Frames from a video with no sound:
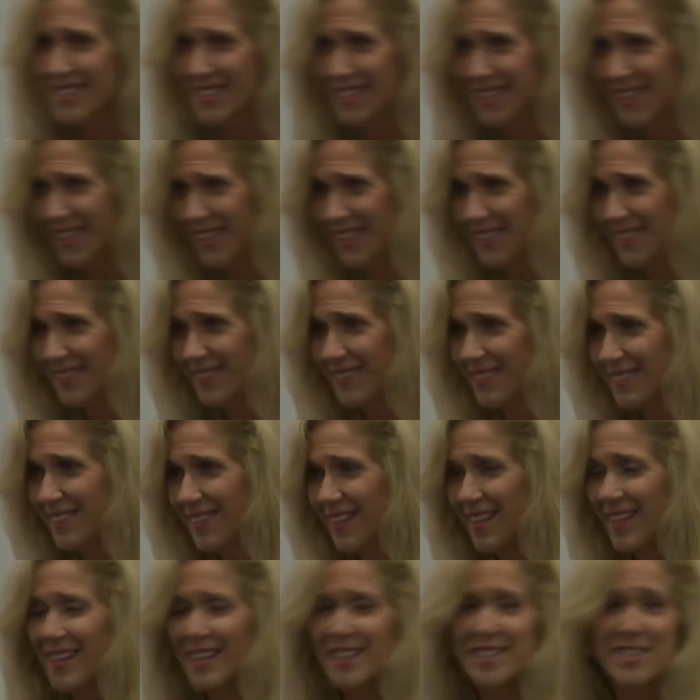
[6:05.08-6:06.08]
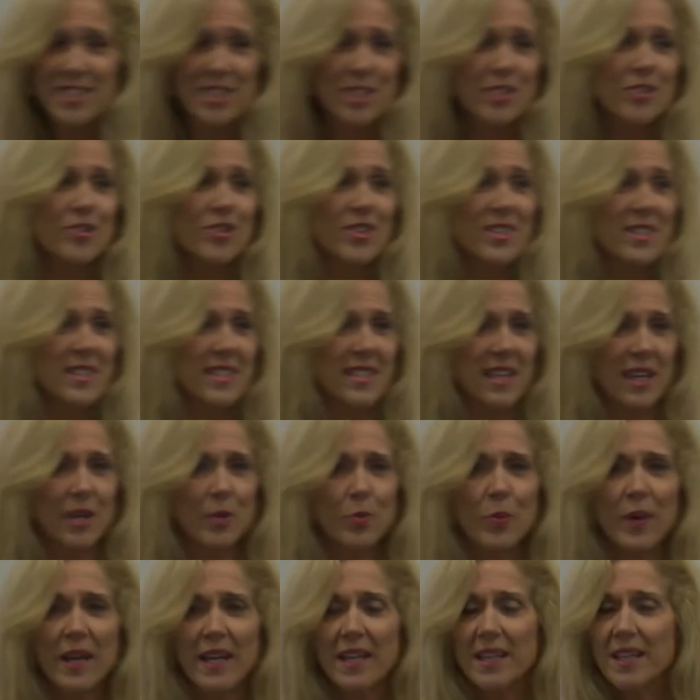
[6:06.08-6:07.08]
again. It's interesting
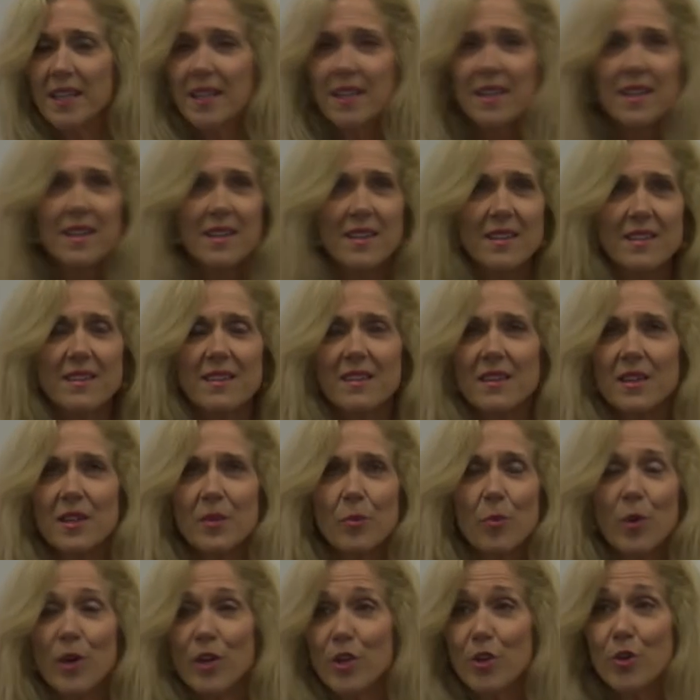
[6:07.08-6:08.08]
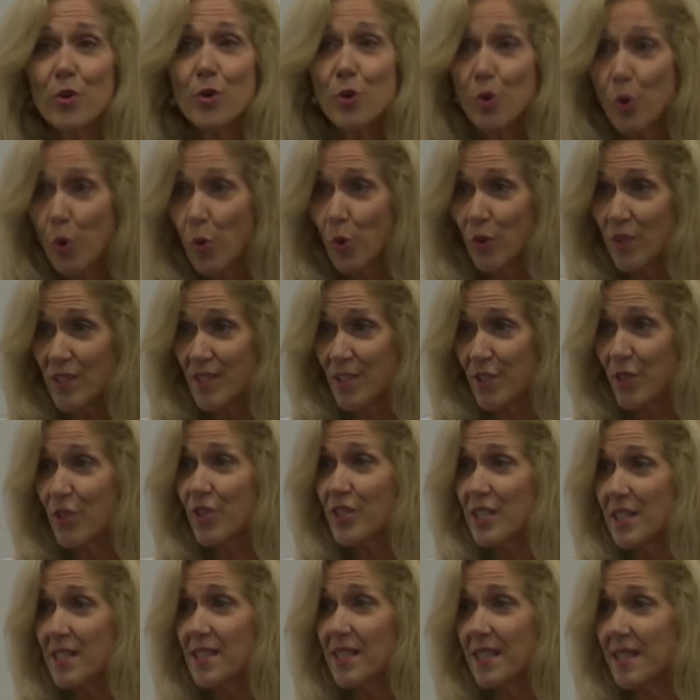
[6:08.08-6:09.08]
when what you call
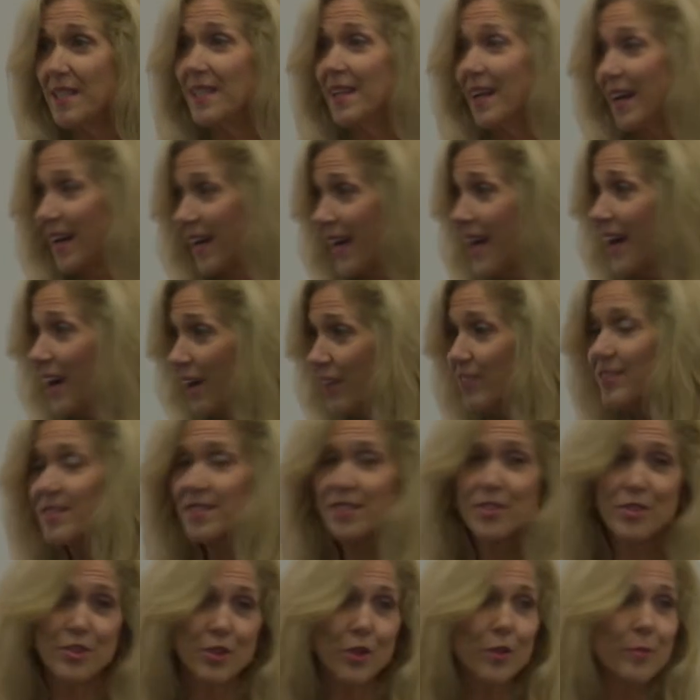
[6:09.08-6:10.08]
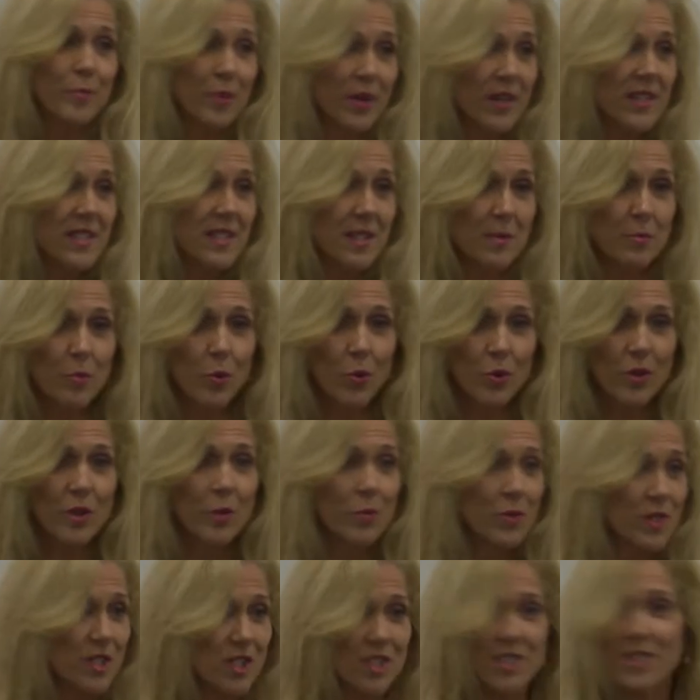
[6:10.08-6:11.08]
certainty, a house, you know, bricks and mortar,
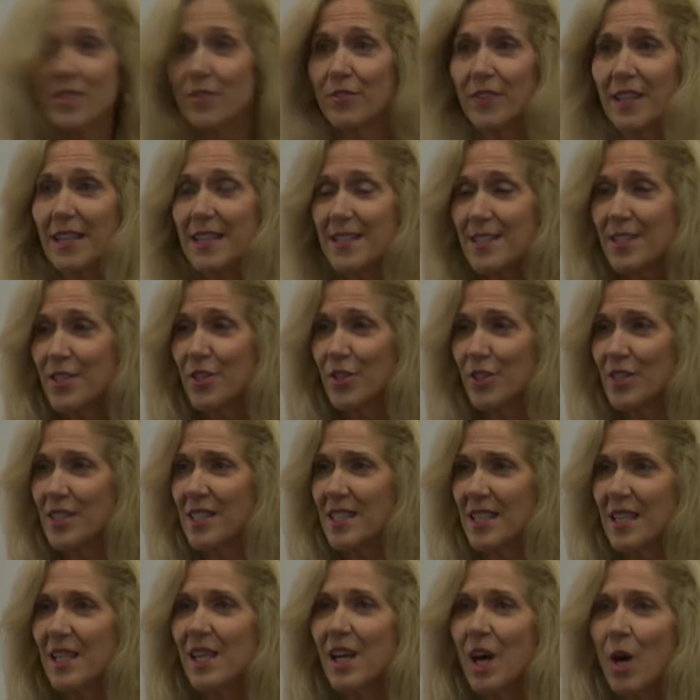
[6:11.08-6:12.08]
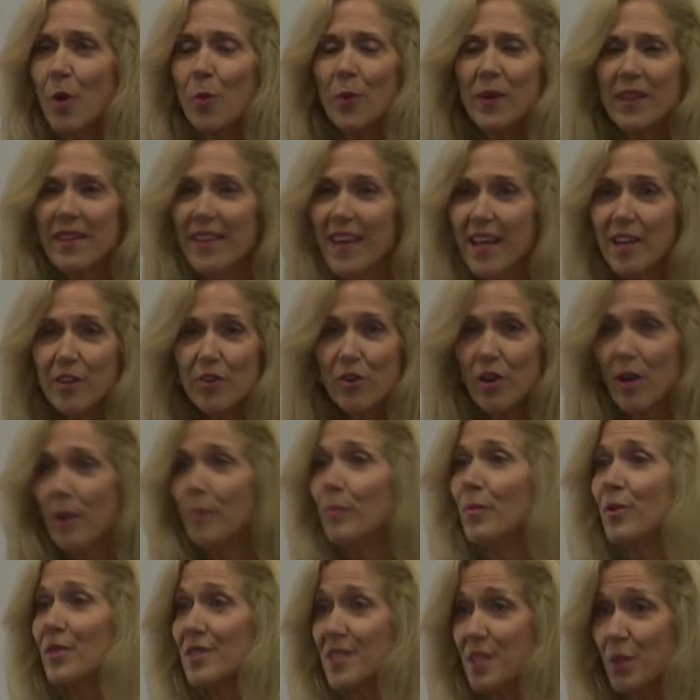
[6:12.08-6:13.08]
which isn't really certainty, when that
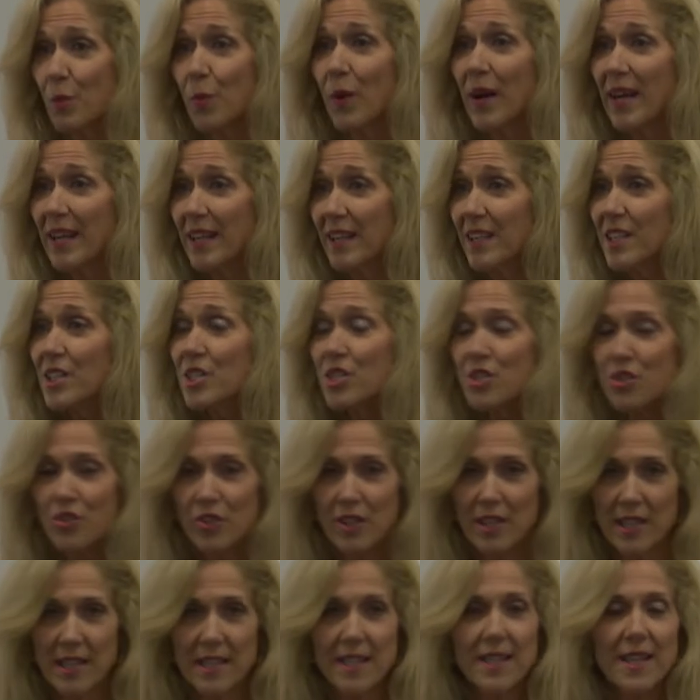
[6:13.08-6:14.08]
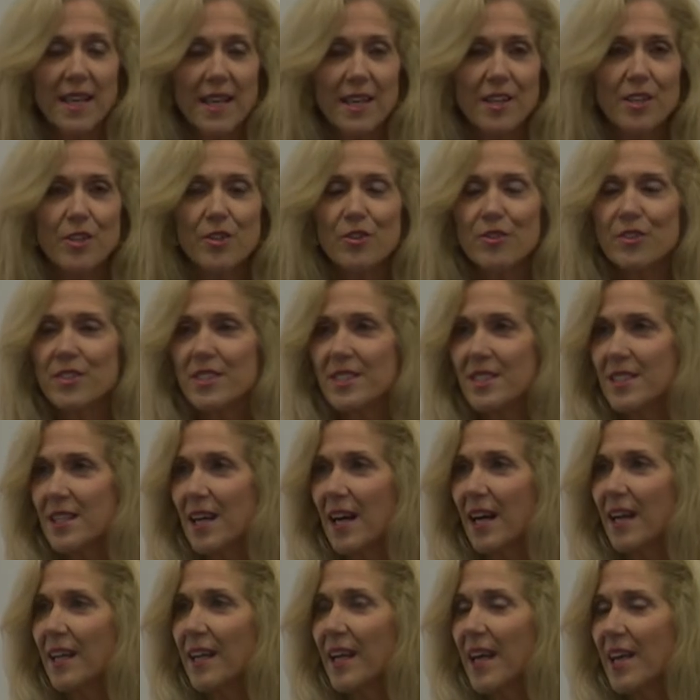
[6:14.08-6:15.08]
crumbles away literally and you
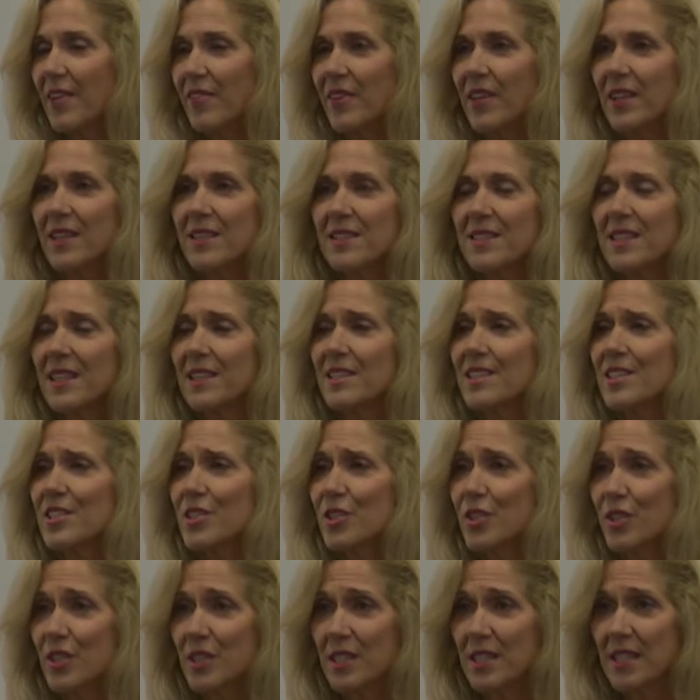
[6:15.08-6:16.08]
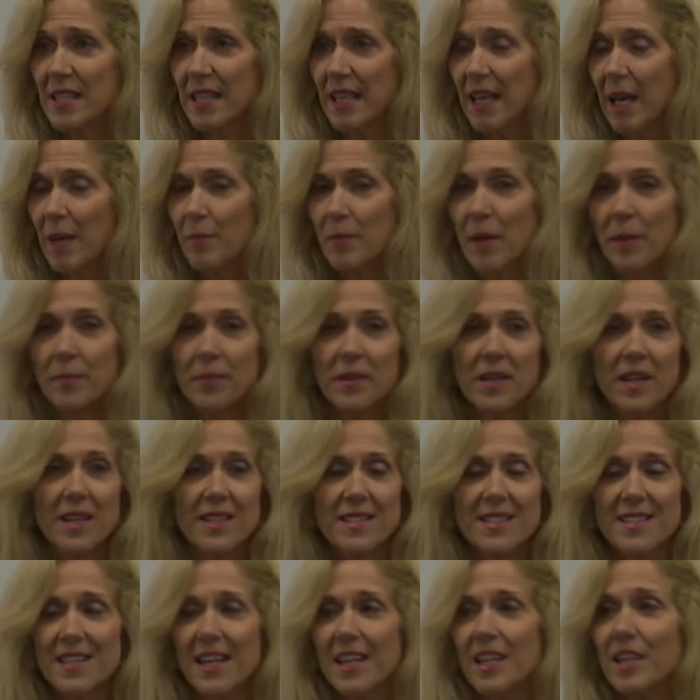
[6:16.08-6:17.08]
start having this uncertainty come up. And I
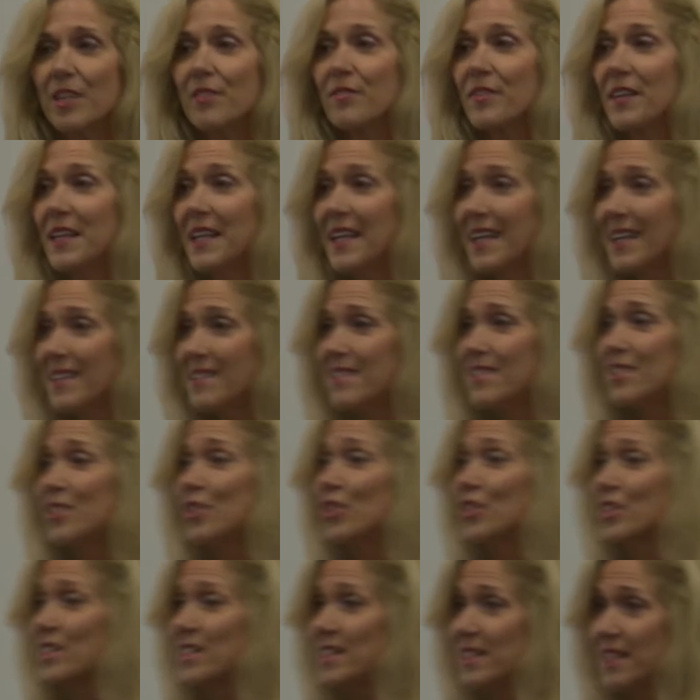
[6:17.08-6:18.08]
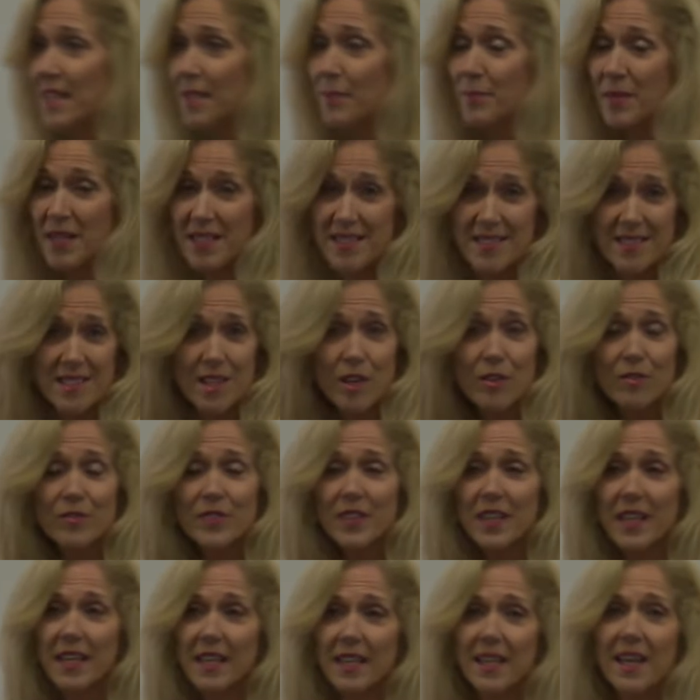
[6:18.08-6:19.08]
started feeling uncertainty in myself
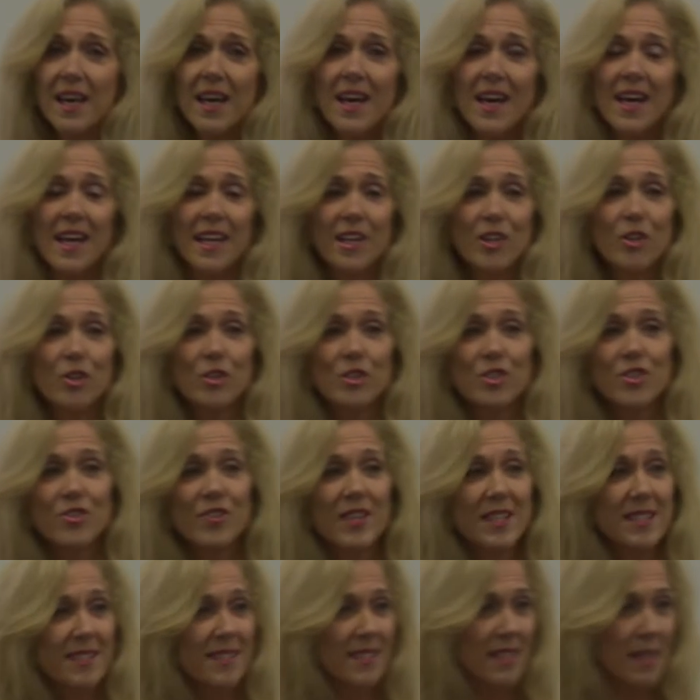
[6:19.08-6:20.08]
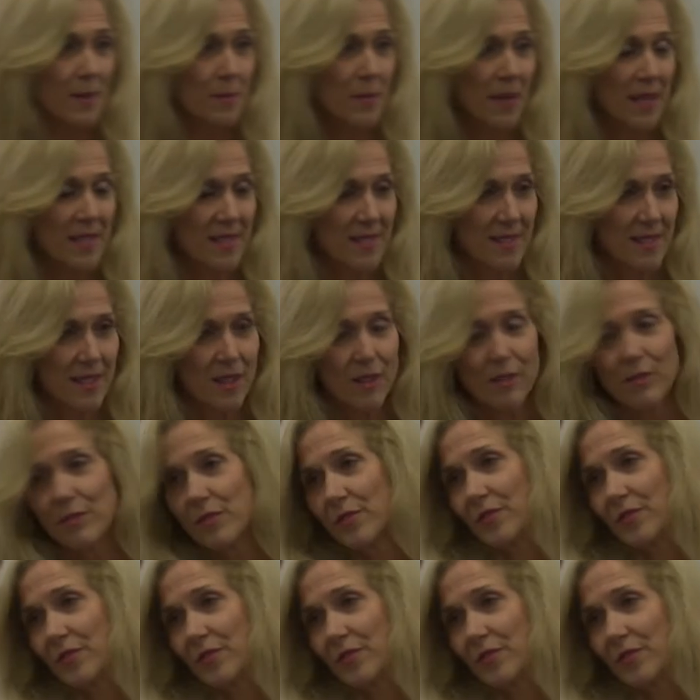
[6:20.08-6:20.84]
again and not trusting myself.